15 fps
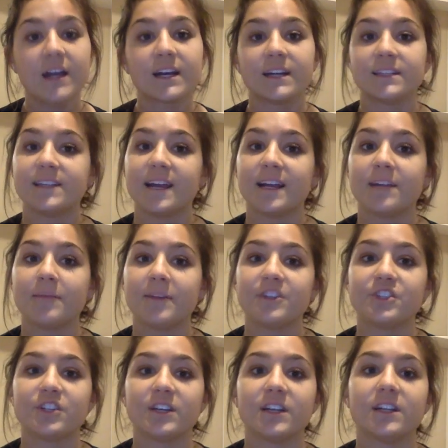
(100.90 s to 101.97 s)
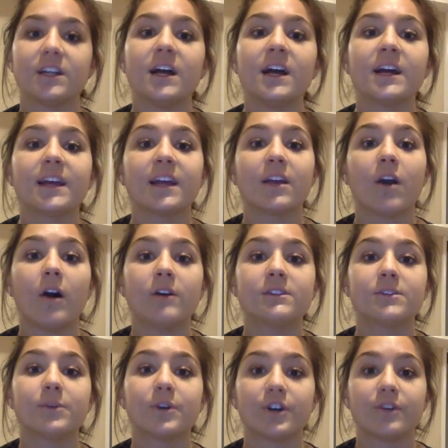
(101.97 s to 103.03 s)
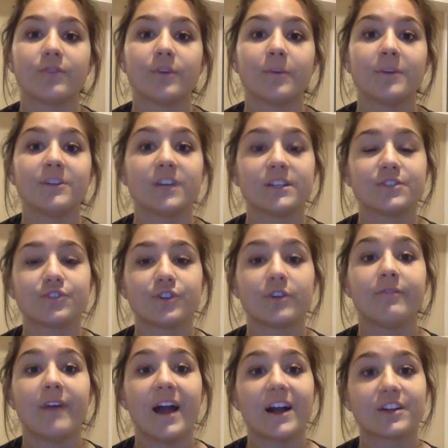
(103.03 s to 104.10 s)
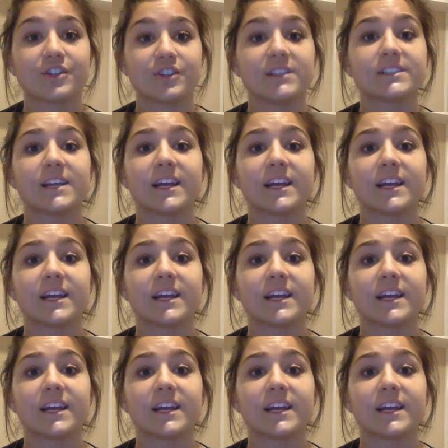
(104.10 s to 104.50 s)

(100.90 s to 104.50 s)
Contamination can also occur from industrial factories